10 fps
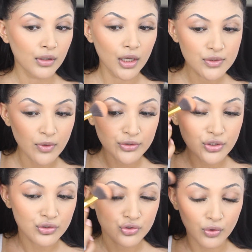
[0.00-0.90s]
as well
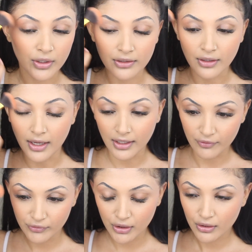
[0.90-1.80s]
to join that
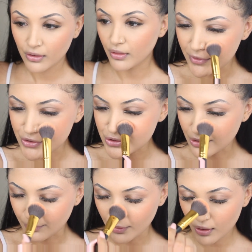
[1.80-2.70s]
area. We just
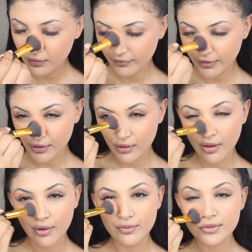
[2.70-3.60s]
go over the
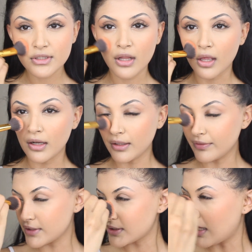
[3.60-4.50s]
nose slightly, and
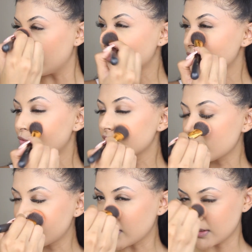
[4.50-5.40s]
this kind of just brings
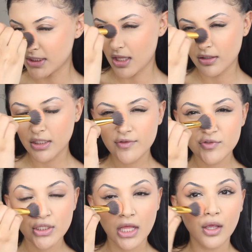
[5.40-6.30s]
everything together, gives
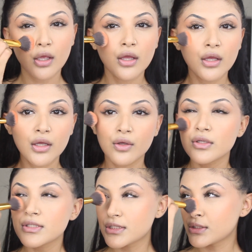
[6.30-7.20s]
you that
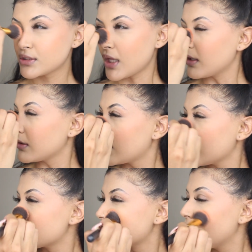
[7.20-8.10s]

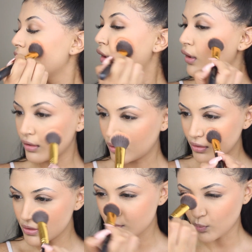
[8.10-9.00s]
sun-kissed look
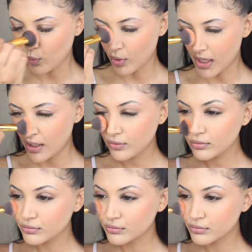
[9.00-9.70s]
as well.